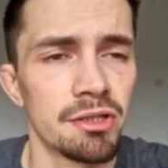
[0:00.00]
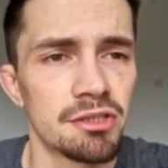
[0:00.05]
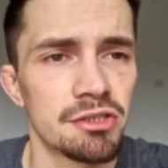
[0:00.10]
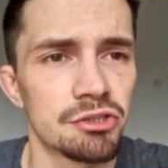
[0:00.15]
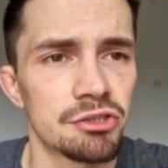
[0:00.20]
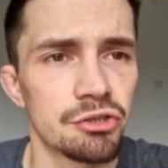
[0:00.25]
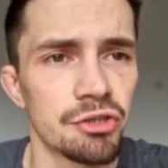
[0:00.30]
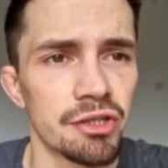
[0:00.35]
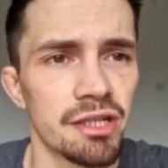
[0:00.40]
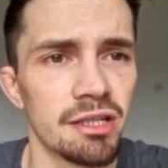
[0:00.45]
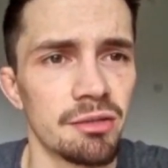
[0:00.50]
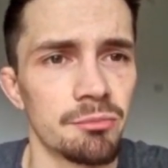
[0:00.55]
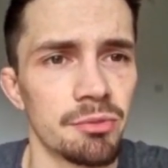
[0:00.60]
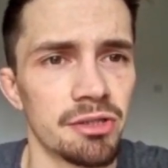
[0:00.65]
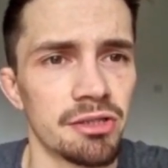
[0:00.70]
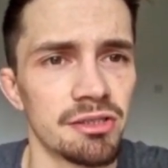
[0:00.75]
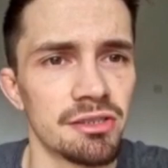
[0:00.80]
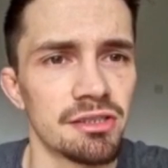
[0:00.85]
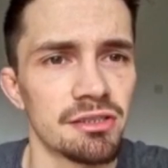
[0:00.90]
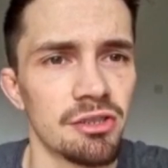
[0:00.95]
tricky
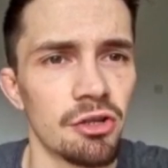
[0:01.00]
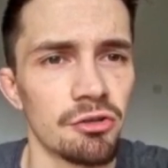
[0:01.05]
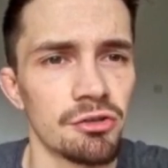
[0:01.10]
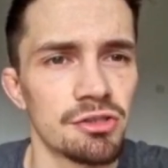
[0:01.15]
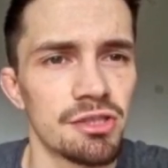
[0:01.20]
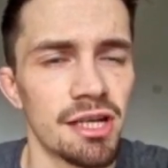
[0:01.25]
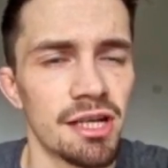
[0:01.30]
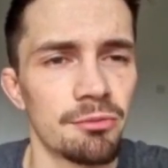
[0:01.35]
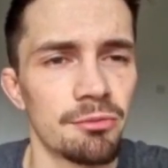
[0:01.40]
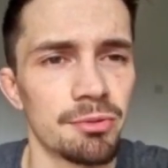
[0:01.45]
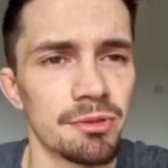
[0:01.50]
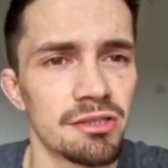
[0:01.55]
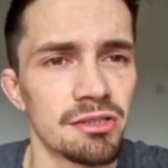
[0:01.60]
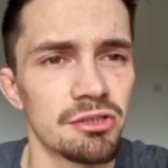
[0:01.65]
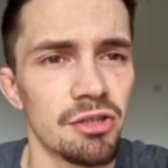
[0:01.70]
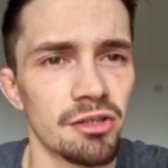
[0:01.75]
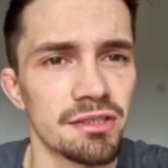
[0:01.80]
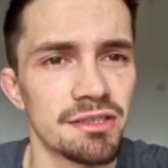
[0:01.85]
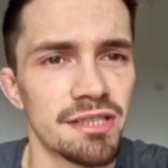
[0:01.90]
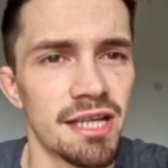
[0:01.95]
because there's no setup and he's
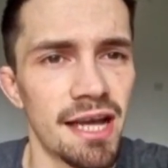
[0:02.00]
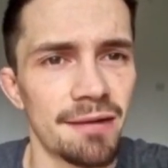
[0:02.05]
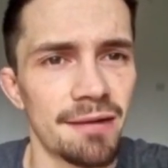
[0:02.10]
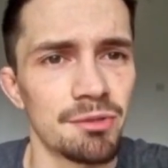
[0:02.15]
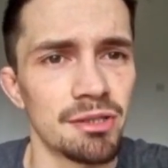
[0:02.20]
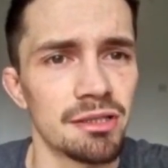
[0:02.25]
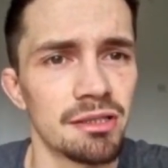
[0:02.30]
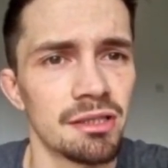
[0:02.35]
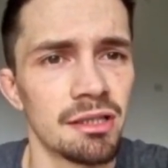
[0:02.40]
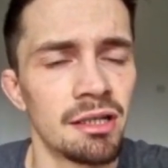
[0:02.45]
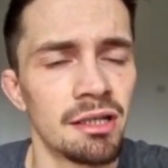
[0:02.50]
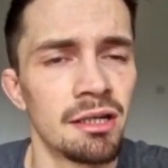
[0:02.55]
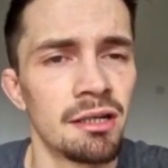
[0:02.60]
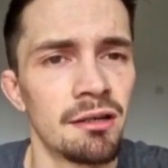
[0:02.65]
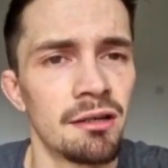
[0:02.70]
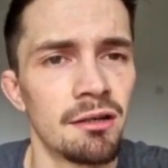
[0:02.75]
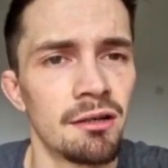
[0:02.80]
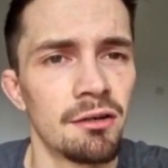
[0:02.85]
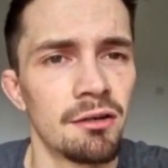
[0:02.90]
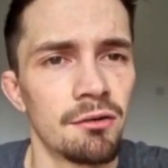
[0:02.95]
not timed it
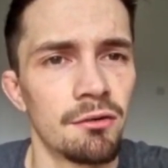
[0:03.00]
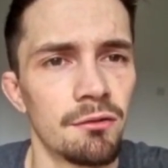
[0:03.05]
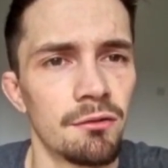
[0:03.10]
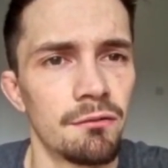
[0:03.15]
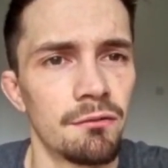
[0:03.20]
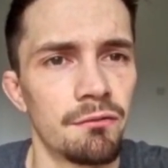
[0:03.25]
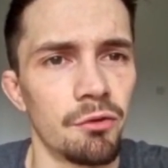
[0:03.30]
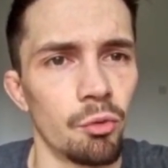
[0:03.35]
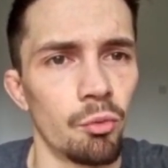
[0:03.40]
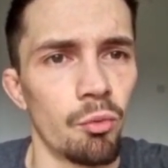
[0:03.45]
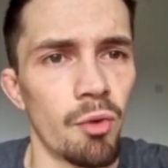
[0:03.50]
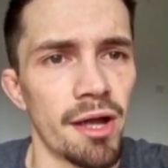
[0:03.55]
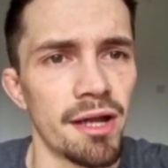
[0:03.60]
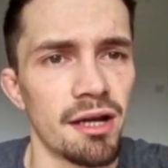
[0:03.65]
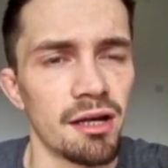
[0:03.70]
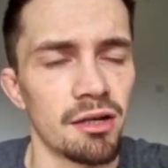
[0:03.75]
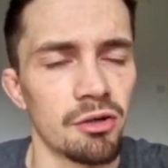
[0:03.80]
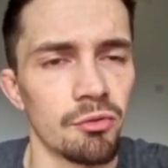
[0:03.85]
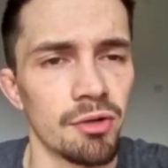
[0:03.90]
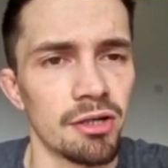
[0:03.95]
for when
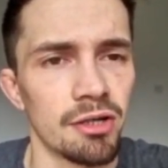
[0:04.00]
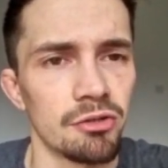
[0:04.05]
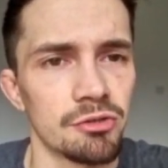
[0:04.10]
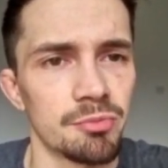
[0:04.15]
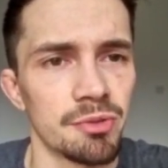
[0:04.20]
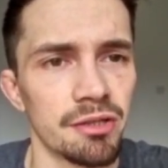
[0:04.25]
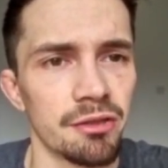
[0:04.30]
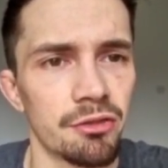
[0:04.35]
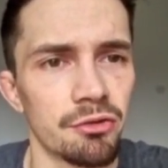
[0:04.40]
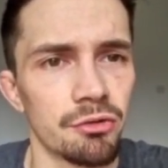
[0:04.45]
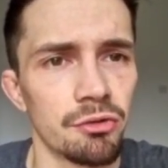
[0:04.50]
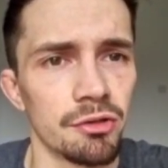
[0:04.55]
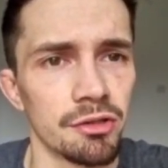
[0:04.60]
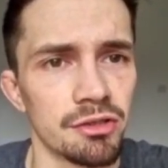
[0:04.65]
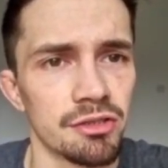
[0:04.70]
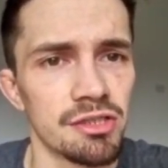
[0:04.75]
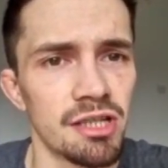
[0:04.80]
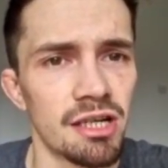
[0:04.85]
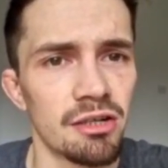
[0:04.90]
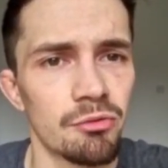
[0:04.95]
Arguello's being thrown,
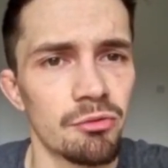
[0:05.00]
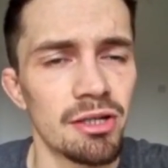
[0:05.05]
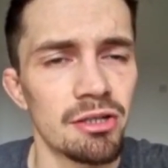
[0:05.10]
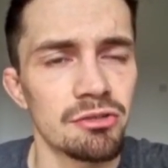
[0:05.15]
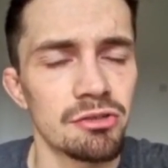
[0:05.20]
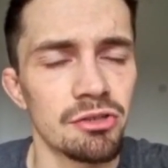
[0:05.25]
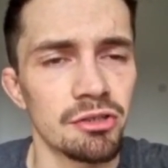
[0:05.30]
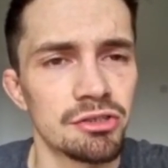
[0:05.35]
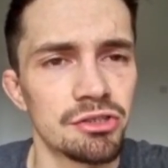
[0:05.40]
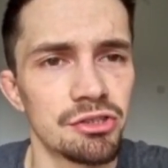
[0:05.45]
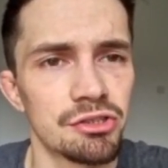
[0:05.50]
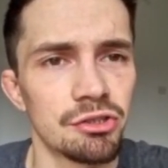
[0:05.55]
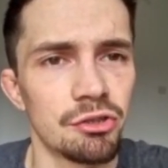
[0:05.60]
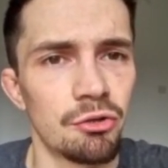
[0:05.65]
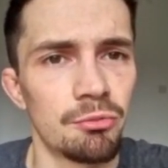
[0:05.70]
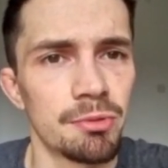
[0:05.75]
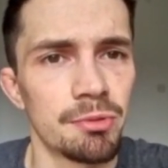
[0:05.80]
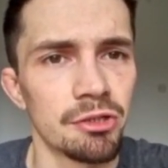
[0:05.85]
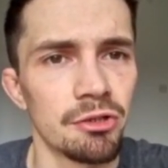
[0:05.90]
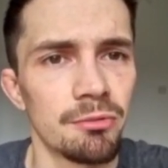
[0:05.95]
because Arguello's not just
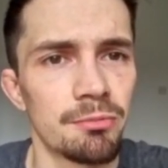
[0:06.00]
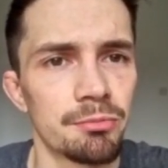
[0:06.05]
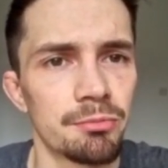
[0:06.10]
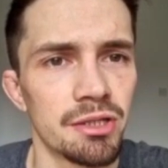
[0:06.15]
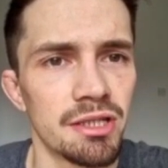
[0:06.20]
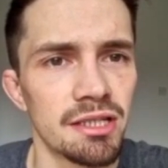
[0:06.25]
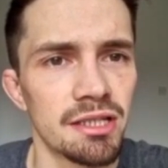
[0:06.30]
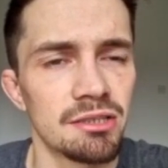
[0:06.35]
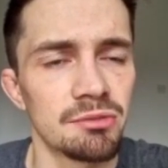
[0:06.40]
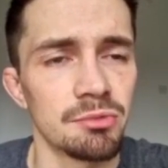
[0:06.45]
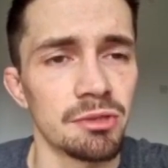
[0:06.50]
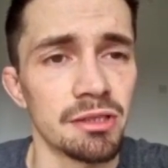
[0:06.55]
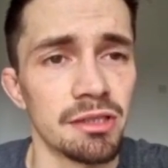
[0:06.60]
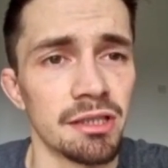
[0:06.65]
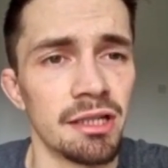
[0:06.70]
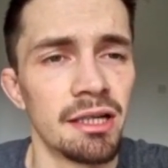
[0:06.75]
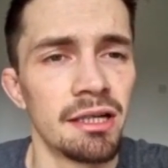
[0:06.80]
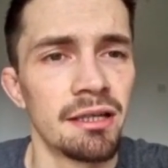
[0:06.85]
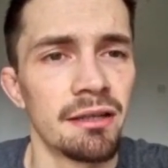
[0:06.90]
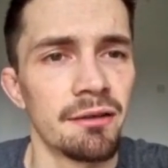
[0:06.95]
opening up predictably.
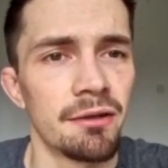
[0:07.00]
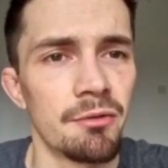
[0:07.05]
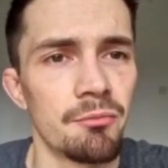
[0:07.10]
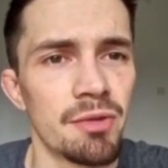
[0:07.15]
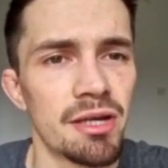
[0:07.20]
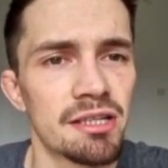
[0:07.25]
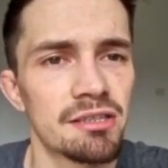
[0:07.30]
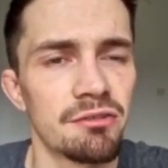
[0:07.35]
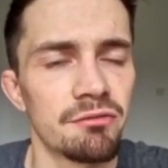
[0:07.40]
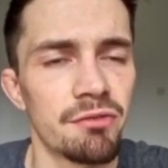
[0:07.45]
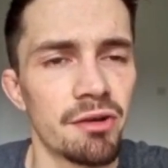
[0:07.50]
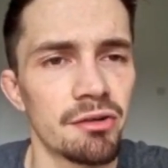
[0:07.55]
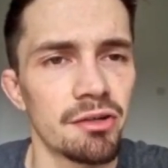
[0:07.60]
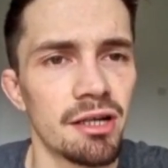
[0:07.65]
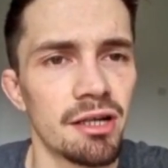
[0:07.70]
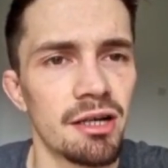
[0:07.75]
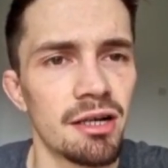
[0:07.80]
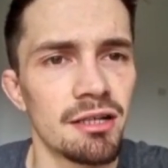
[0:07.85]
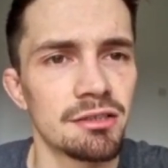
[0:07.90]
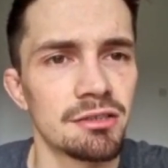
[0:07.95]
It makes it very
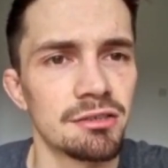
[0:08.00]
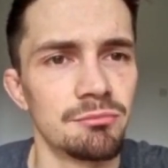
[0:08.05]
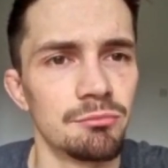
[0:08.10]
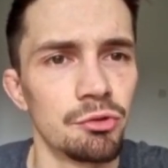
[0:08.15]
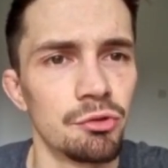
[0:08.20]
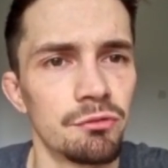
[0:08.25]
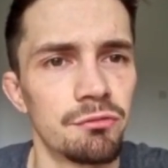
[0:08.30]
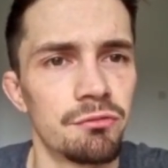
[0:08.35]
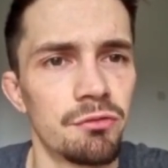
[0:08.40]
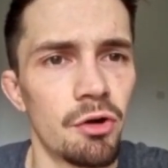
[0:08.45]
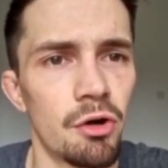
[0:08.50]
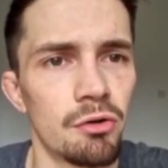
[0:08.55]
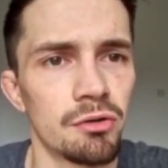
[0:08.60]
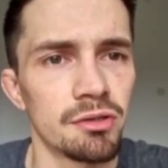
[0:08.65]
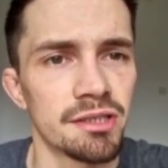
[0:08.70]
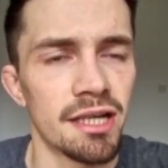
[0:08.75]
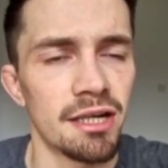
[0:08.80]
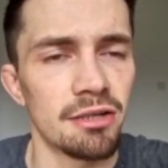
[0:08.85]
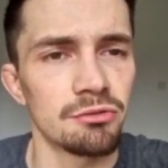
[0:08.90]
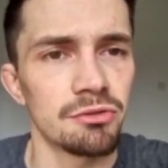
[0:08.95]
hard to move forward
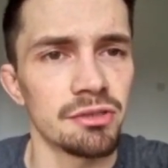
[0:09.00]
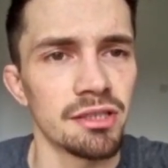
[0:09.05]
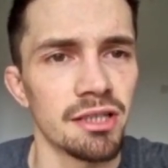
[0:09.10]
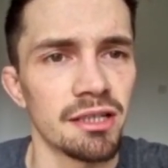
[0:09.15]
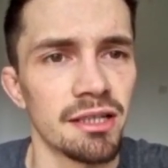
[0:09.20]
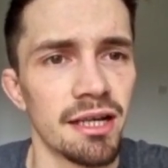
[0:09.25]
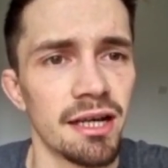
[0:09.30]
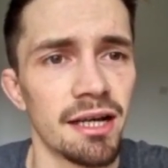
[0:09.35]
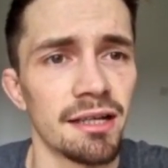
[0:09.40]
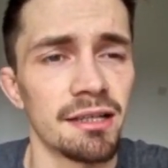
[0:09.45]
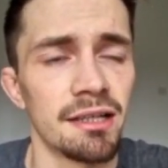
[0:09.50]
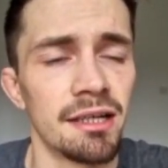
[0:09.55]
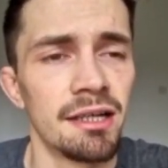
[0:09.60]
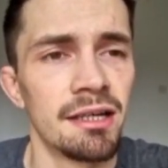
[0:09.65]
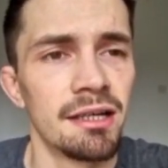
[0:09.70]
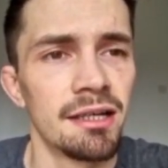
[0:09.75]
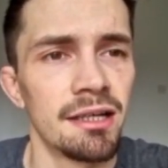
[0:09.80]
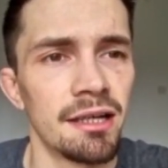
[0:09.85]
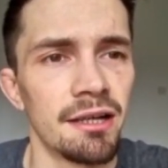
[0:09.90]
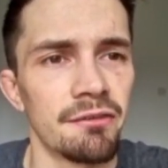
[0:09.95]
countering a guy
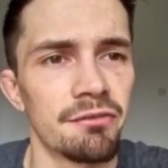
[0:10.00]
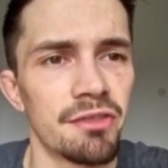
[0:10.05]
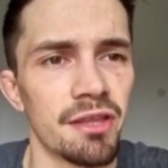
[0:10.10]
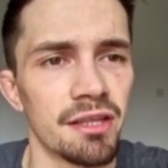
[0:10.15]
if their